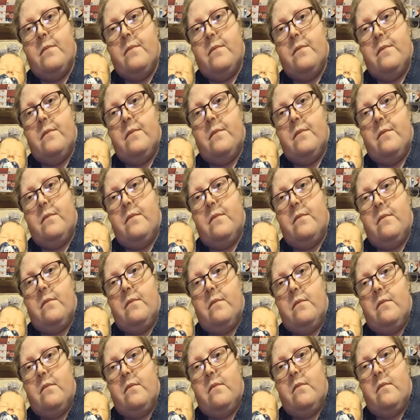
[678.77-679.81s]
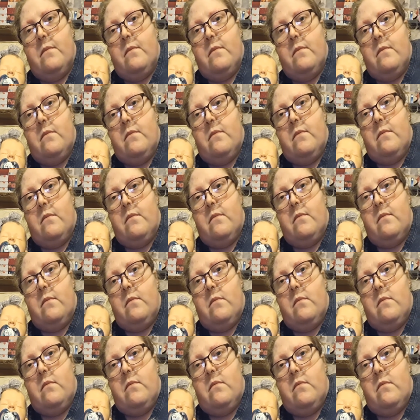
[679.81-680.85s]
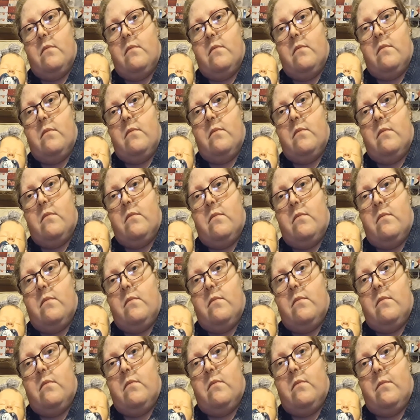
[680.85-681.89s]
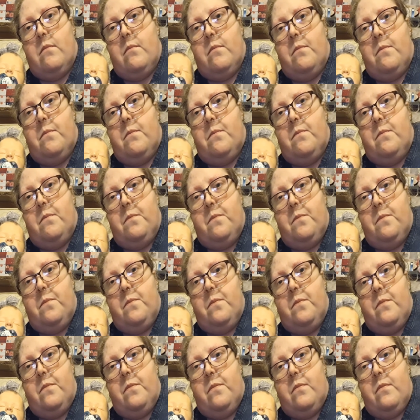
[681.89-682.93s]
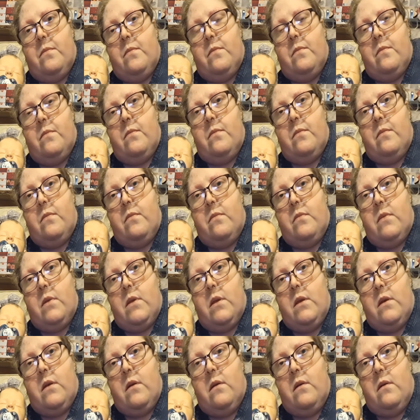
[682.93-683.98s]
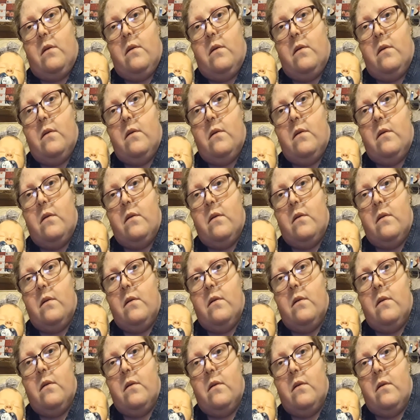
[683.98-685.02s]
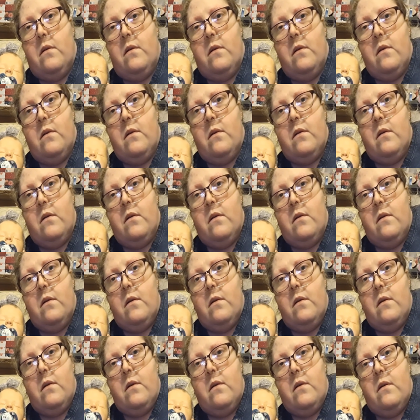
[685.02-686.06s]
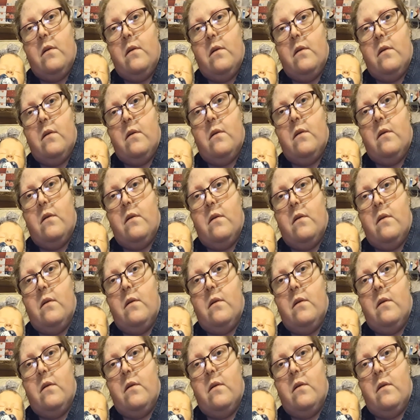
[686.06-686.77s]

(not speaking)